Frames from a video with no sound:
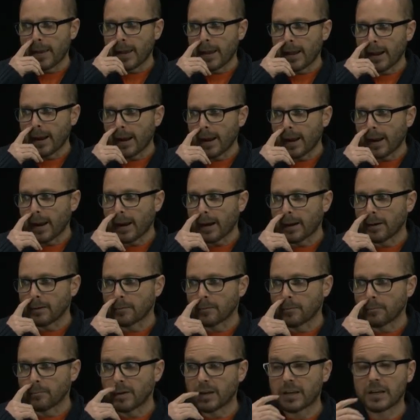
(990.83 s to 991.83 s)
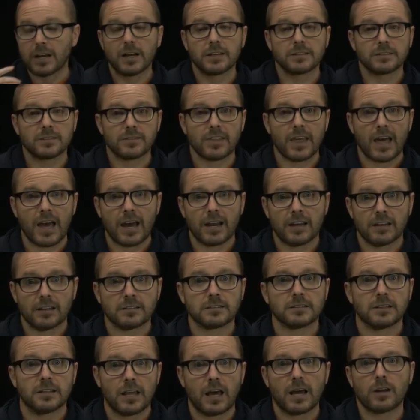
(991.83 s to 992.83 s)
And because of that,
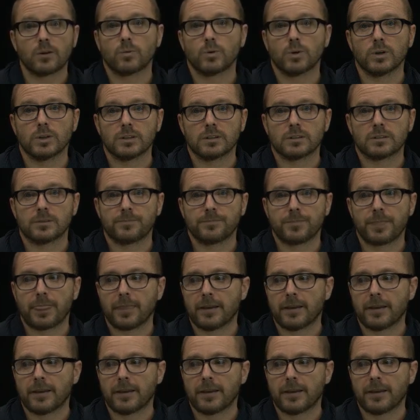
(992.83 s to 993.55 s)
it's a lot of work.